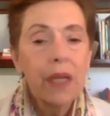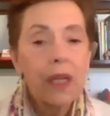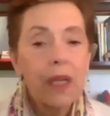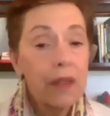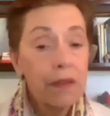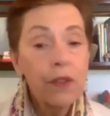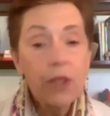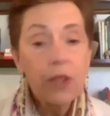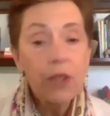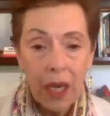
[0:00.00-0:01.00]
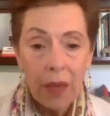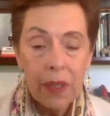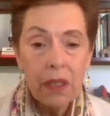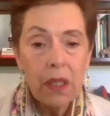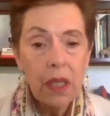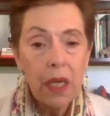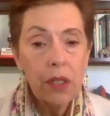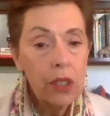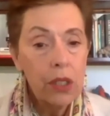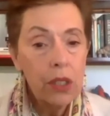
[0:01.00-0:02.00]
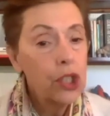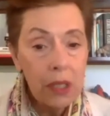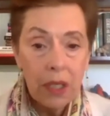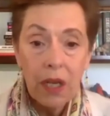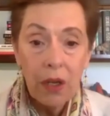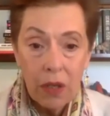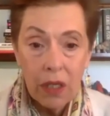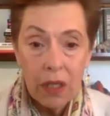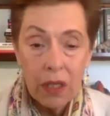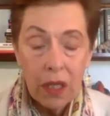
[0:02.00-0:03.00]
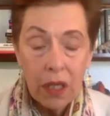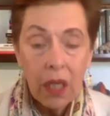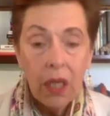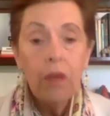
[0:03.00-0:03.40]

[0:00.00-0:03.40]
The first step is that to just notice.